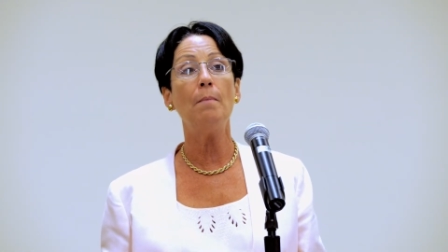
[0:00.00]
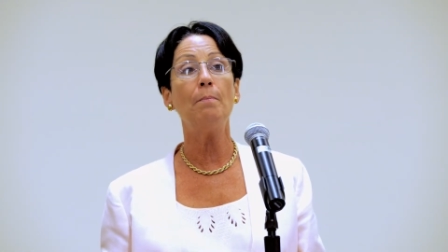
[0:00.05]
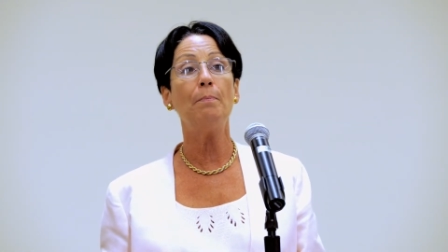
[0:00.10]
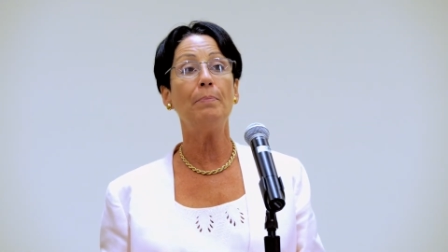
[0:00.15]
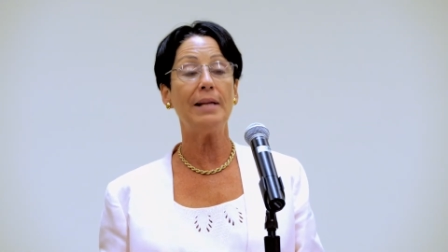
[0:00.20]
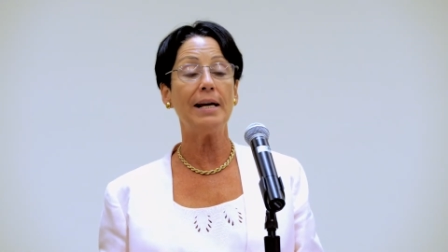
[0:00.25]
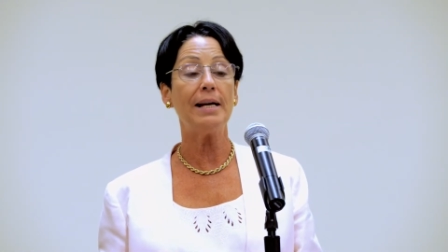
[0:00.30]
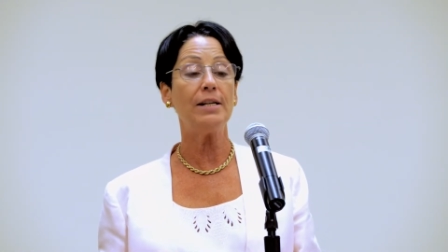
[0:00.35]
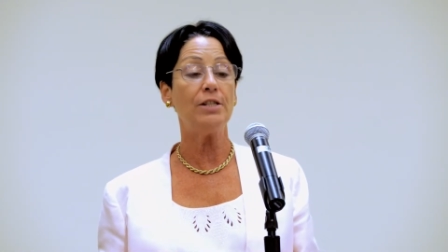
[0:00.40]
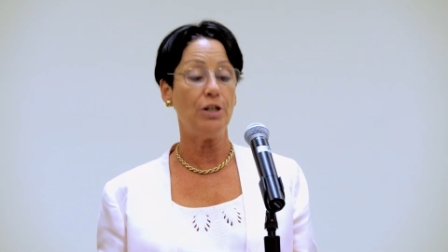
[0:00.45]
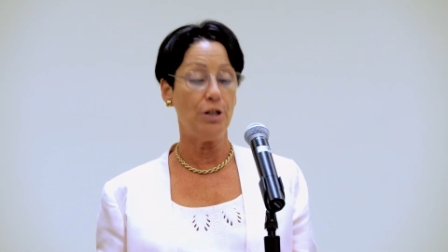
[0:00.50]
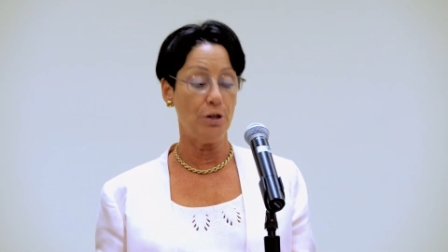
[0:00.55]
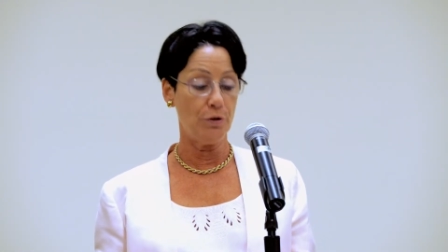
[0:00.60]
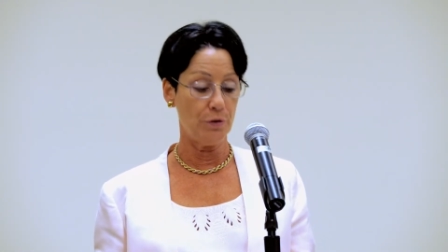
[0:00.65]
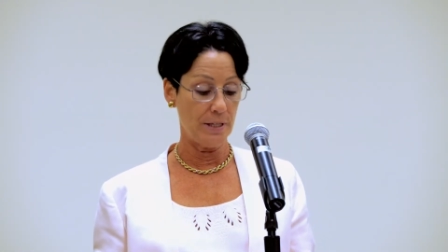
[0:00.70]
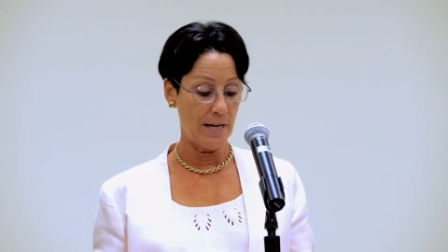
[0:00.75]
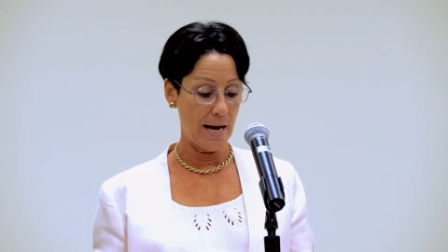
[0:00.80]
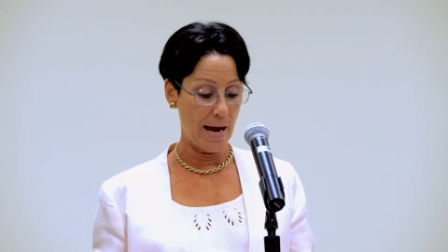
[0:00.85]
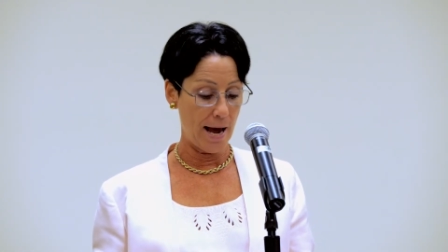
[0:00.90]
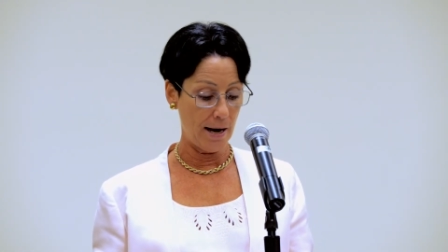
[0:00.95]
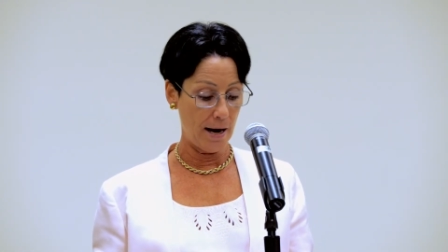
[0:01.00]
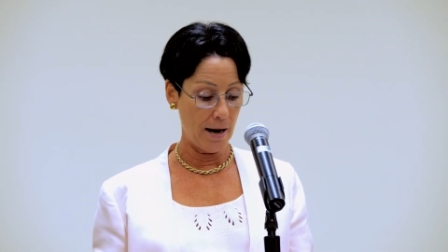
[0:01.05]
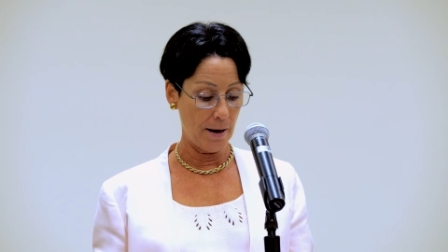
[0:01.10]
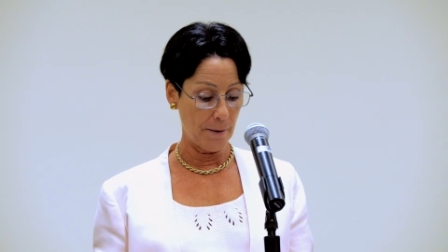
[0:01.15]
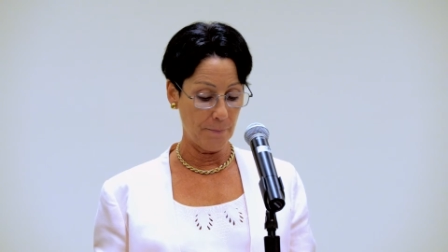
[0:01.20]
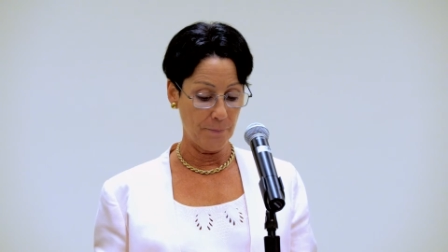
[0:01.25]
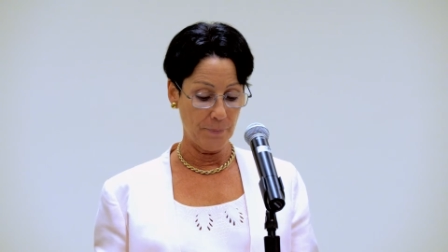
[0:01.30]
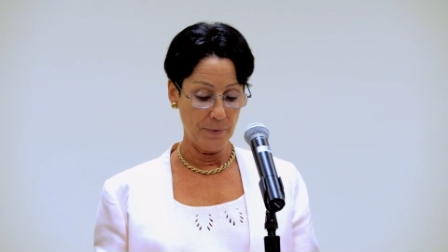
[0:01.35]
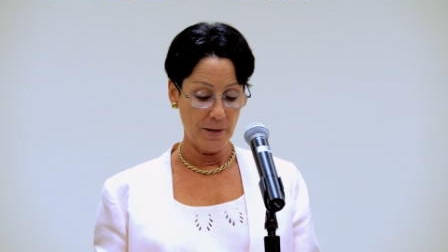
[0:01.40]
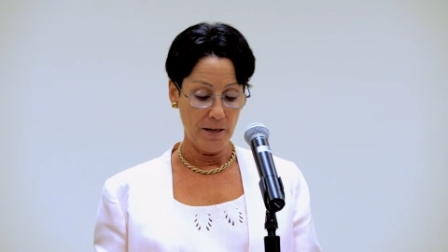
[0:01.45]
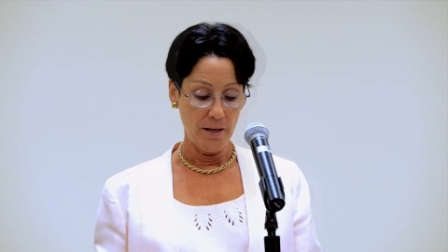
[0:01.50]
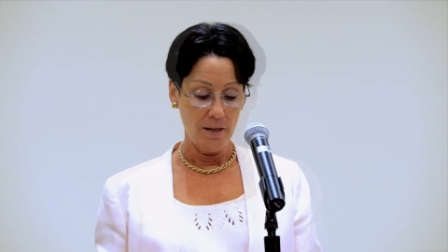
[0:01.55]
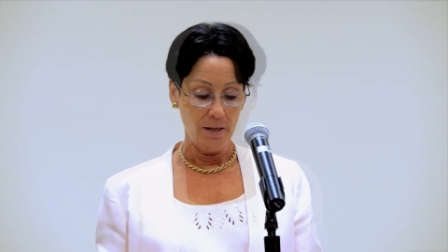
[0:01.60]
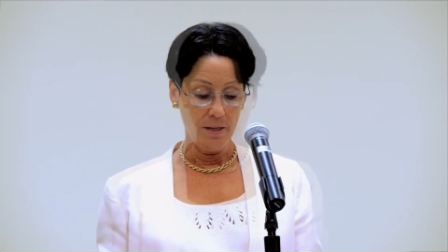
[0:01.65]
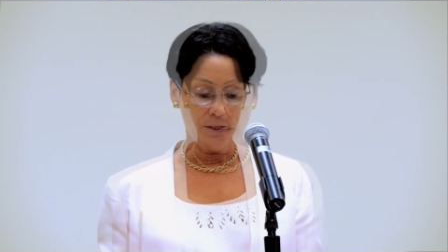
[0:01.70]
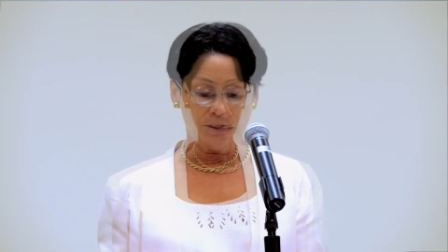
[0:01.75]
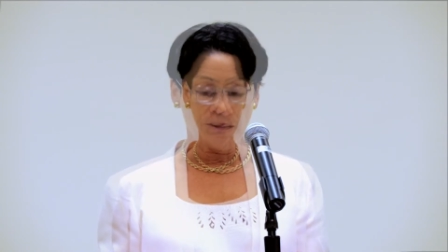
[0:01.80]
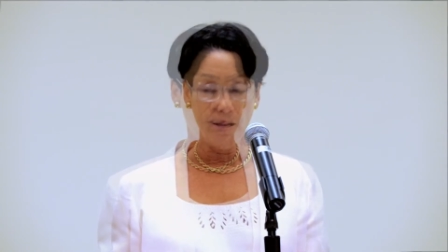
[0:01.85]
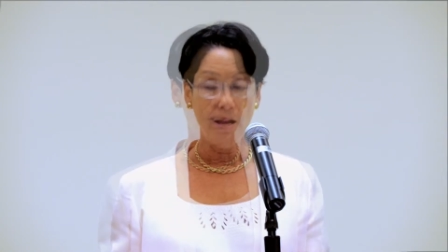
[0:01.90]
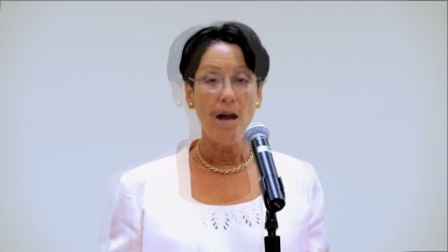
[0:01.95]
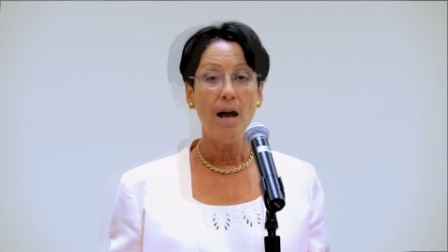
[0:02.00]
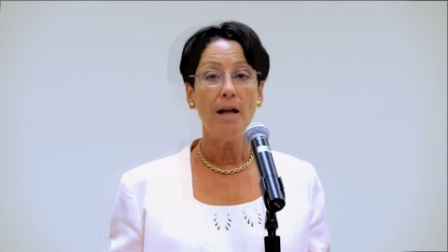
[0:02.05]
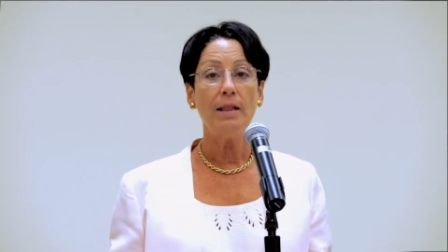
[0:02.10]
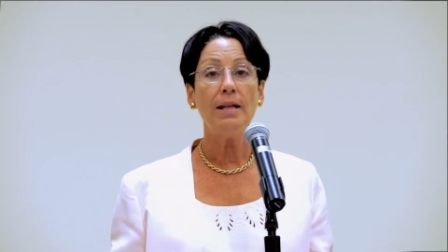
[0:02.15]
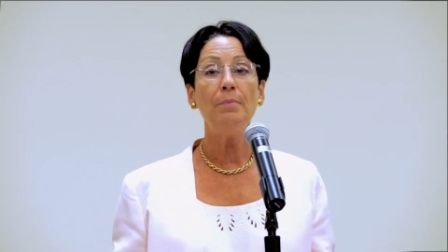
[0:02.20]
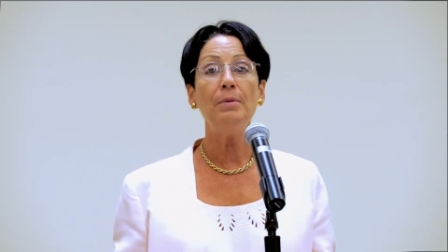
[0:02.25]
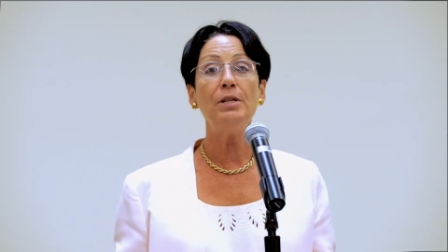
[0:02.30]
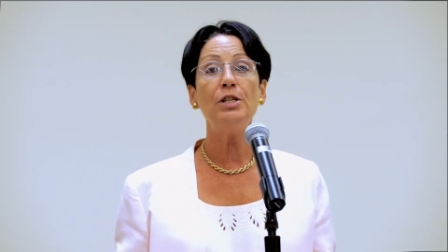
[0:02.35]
plan to use NACDS. Let